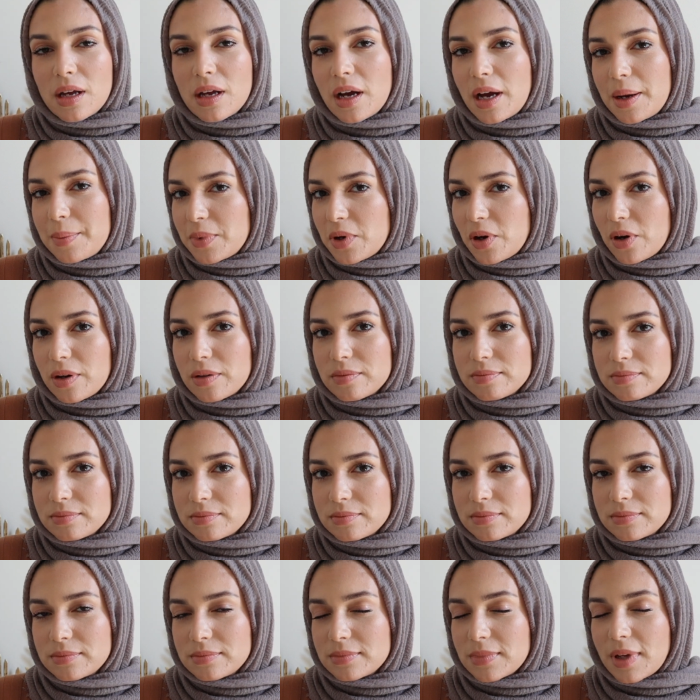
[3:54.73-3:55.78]
I'm not
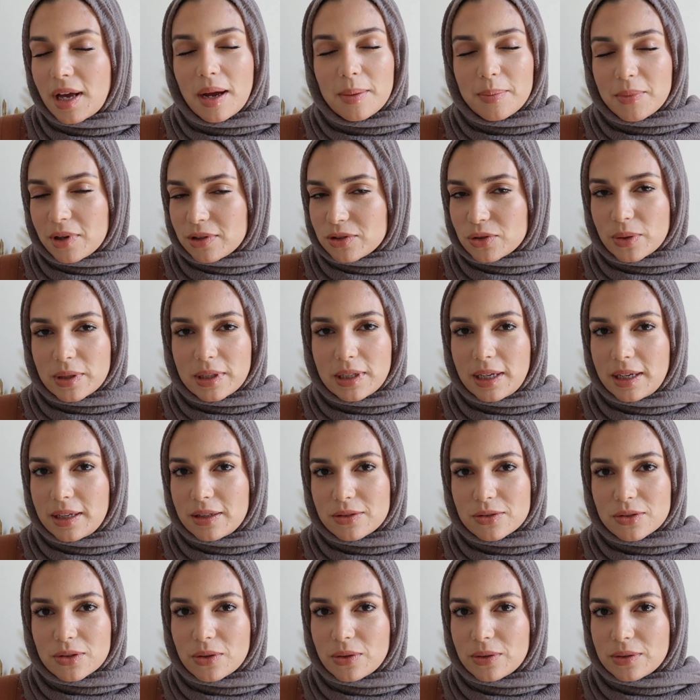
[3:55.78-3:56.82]
28
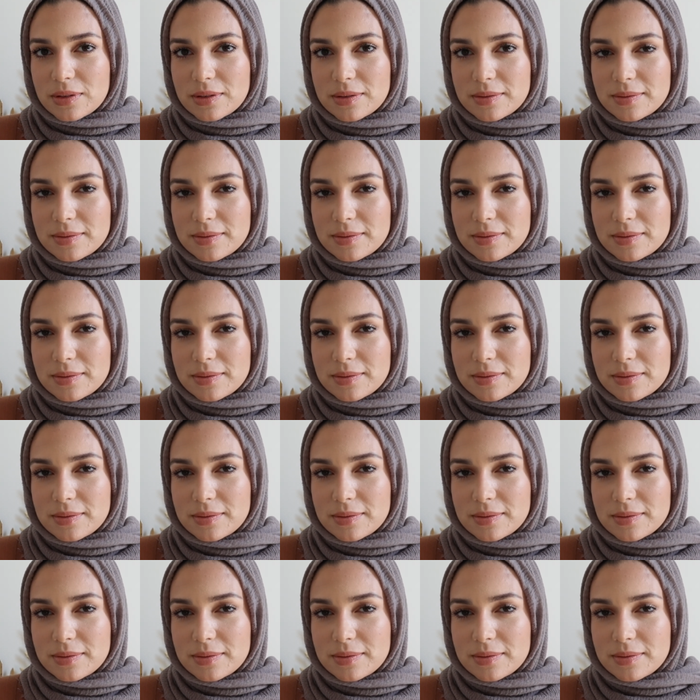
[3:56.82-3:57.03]
years old.